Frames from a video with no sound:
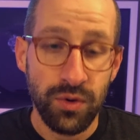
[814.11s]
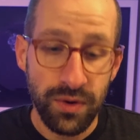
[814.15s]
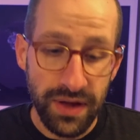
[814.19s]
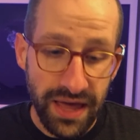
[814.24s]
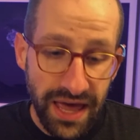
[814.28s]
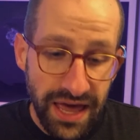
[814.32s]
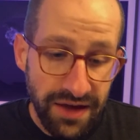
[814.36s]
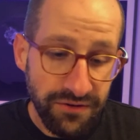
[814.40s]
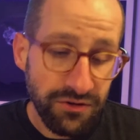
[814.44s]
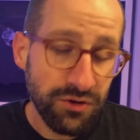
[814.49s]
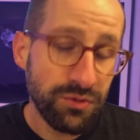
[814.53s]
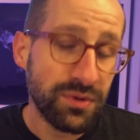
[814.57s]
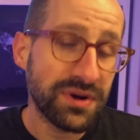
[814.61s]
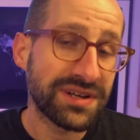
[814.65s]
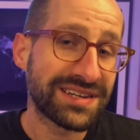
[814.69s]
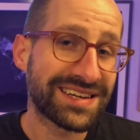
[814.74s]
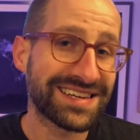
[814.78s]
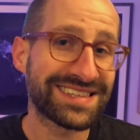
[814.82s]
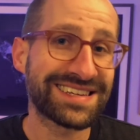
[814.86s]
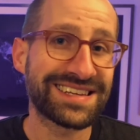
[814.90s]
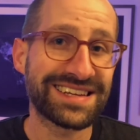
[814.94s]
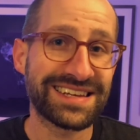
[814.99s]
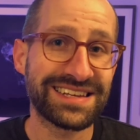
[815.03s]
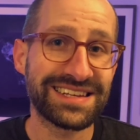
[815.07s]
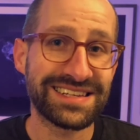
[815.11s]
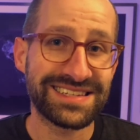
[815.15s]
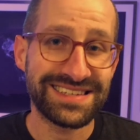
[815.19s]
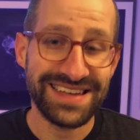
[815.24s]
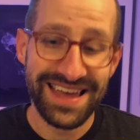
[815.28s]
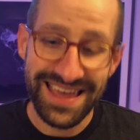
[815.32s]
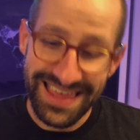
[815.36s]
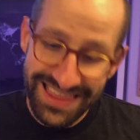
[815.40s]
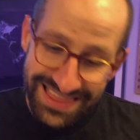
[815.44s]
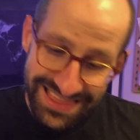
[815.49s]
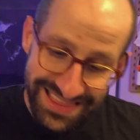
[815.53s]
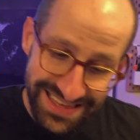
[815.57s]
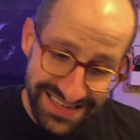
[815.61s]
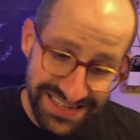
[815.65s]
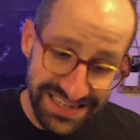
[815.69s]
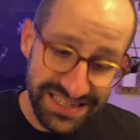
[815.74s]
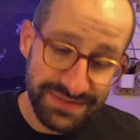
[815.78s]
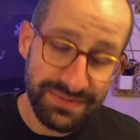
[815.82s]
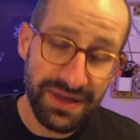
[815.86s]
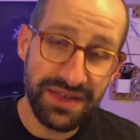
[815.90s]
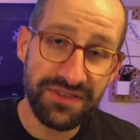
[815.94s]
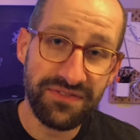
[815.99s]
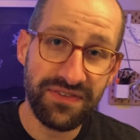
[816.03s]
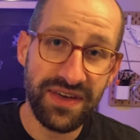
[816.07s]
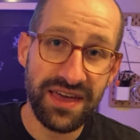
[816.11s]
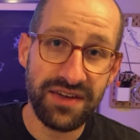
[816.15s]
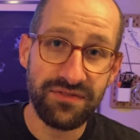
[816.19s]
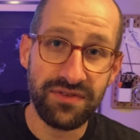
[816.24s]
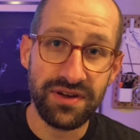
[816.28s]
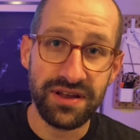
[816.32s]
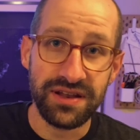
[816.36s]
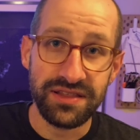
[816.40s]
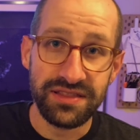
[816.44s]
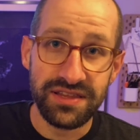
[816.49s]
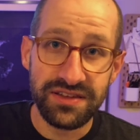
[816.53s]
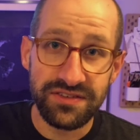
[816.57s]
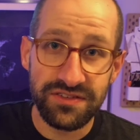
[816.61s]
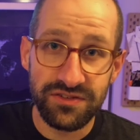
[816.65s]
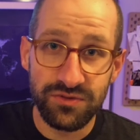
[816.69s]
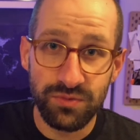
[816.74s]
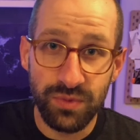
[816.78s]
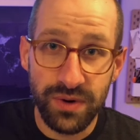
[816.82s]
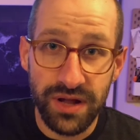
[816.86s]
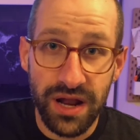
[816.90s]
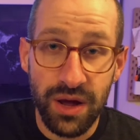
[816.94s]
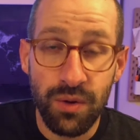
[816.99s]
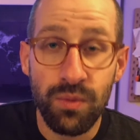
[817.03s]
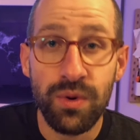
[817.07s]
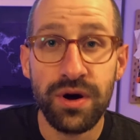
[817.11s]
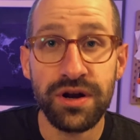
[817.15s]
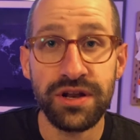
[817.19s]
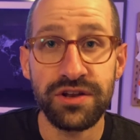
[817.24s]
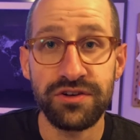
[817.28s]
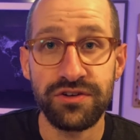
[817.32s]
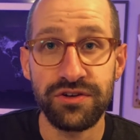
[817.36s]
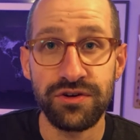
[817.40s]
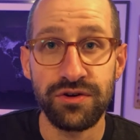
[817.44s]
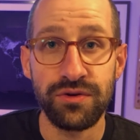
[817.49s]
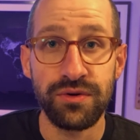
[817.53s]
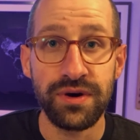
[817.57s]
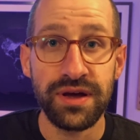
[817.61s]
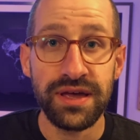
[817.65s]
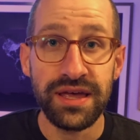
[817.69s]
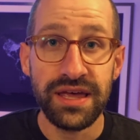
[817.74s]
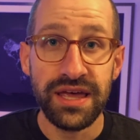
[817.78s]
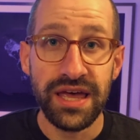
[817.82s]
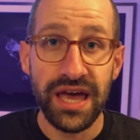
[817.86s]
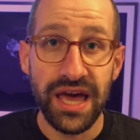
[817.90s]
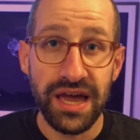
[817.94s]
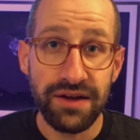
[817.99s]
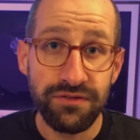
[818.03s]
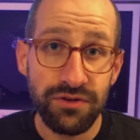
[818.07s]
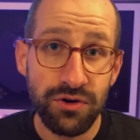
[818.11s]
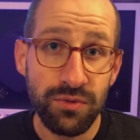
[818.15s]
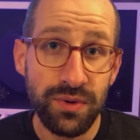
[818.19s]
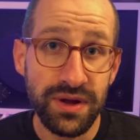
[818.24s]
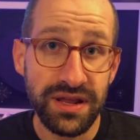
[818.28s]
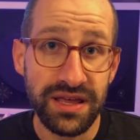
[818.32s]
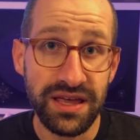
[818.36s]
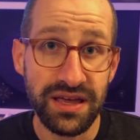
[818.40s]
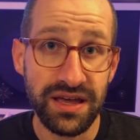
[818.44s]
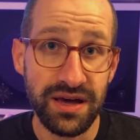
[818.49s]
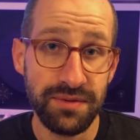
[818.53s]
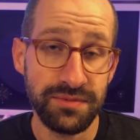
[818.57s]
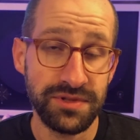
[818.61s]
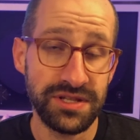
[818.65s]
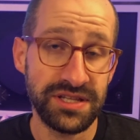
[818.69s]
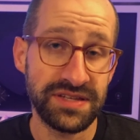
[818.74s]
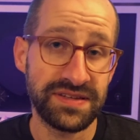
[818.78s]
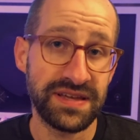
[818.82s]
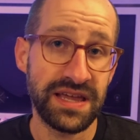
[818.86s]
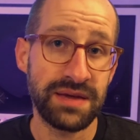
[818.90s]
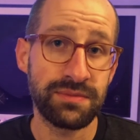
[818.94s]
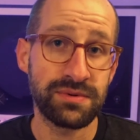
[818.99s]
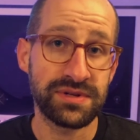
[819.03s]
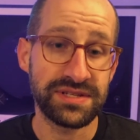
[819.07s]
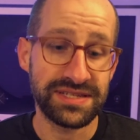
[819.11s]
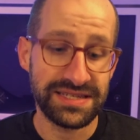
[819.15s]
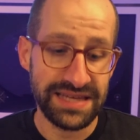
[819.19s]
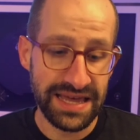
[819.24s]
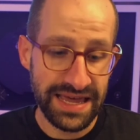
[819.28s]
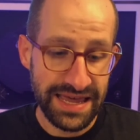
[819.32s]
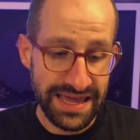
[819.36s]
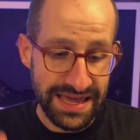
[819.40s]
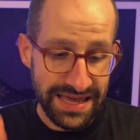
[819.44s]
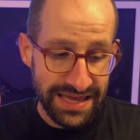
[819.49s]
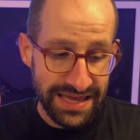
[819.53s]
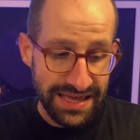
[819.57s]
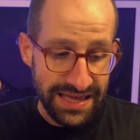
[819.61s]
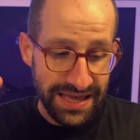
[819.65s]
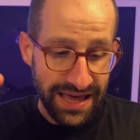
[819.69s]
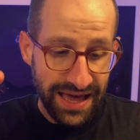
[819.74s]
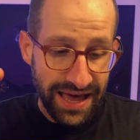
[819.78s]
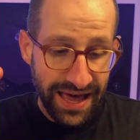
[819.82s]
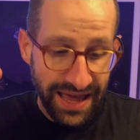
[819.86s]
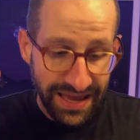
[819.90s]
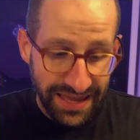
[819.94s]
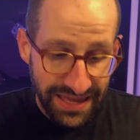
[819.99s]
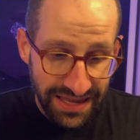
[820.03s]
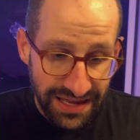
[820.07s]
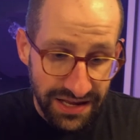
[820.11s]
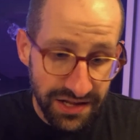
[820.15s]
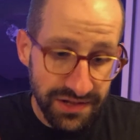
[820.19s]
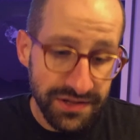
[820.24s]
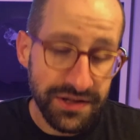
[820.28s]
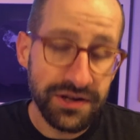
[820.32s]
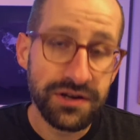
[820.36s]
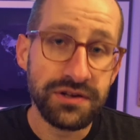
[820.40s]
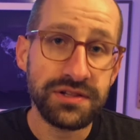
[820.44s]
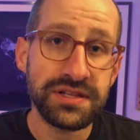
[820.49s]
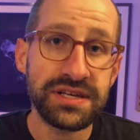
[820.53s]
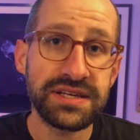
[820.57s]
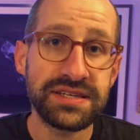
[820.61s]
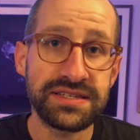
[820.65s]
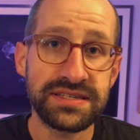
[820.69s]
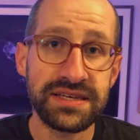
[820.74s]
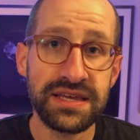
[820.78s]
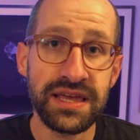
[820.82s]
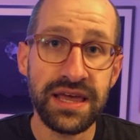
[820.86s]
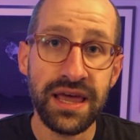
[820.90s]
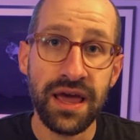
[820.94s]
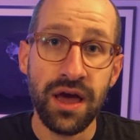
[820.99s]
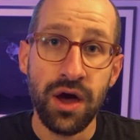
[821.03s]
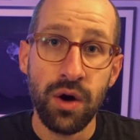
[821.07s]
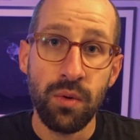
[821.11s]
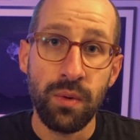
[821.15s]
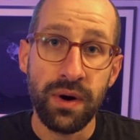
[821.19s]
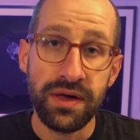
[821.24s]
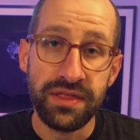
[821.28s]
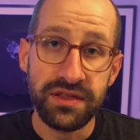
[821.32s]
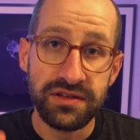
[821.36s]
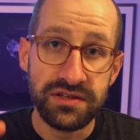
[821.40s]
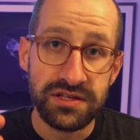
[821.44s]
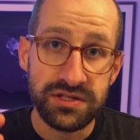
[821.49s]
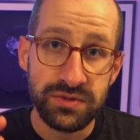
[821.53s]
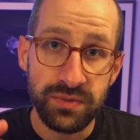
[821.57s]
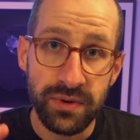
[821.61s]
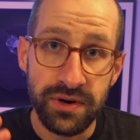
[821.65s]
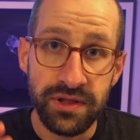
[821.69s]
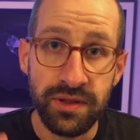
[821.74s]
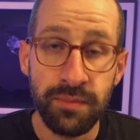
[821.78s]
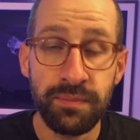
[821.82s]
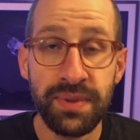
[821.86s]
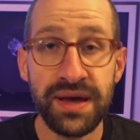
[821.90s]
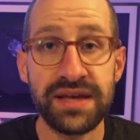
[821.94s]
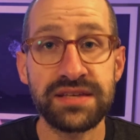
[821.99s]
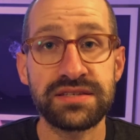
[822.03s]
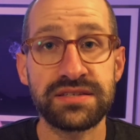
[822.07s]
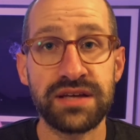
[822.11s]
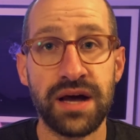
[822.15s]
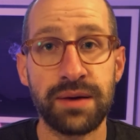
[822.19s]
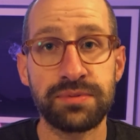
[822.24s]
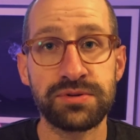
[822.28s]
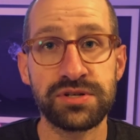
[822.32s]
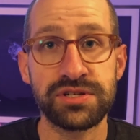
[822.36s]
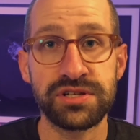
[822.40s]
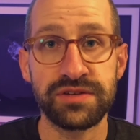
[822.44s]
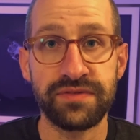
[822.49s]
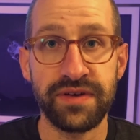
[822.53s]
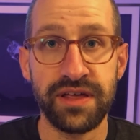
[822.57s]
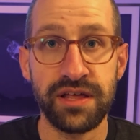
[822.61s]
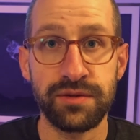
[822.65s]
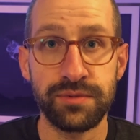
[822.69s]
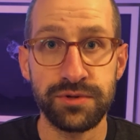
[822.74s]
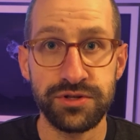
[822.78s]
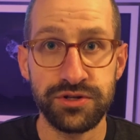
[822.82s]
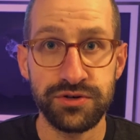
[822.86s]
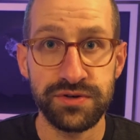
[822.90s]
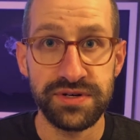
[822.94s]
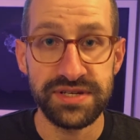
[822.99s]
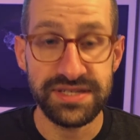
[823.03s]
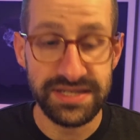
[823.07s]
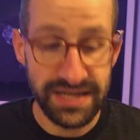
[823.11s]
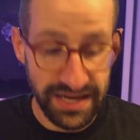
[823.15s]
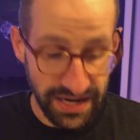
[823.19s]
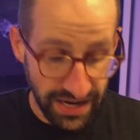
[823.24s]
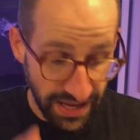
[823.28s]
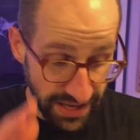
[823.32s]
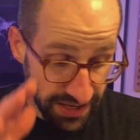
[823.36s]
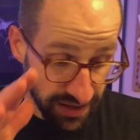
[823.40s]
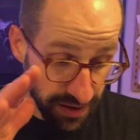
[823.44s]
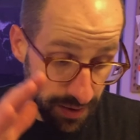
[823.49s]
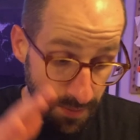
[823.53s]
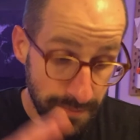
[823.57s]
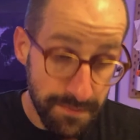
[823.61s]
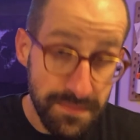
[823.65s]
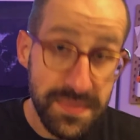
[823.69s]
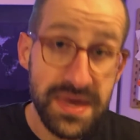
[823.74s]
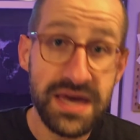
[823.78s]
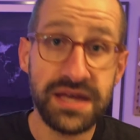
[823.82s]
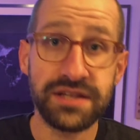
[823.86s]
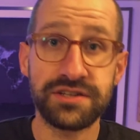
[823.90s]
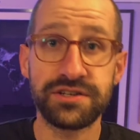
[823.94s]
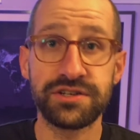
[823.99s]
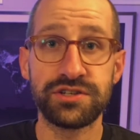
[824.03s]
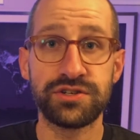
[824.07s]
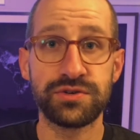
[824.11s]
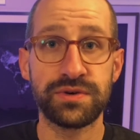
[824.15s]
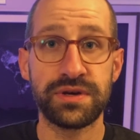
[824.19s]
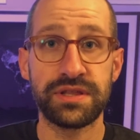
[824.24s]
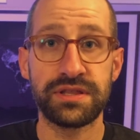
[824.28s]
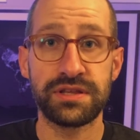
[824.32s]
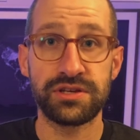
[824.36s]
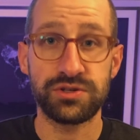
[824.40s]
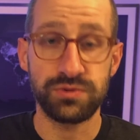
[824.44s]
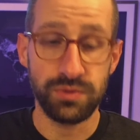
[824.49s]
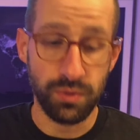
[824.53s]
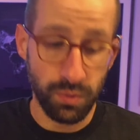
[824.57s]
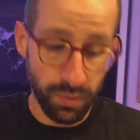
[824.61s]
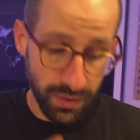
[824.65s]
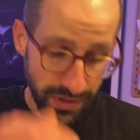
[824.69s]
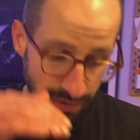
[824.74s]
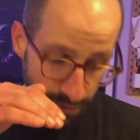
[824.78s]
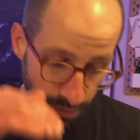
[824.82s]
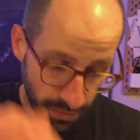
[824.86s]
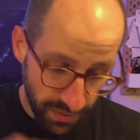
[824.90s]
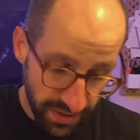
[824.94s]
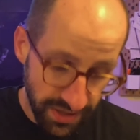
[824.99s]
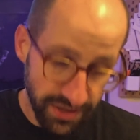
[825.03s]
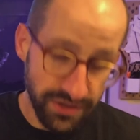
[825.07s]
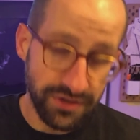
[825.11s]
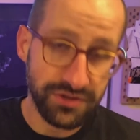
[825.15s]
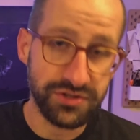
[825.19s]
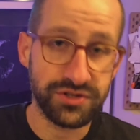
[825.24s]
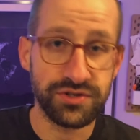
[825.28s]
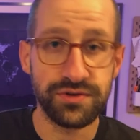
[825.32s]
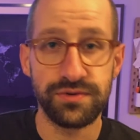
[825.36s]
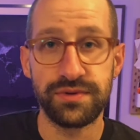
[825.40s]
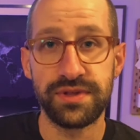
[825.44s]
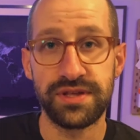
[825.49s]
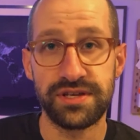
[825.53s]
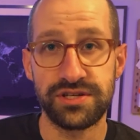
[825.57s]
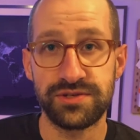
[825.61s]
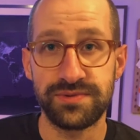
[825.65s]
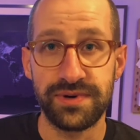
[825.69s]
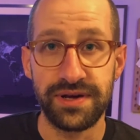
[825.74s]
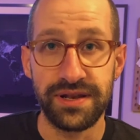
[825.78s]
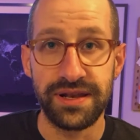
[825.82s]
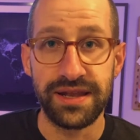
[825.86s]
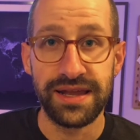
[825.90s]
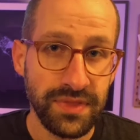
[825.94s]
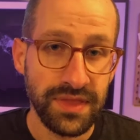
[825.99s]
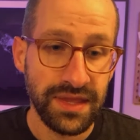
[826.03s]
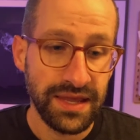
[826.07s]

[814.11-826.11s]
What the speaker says: Everyone doesn't need to say, this is my favorite. This is what I want to do. Everyone can come to the table and say, I can clearly see why this is one of the best options available to us, and I commit to doing this one. We will do this one.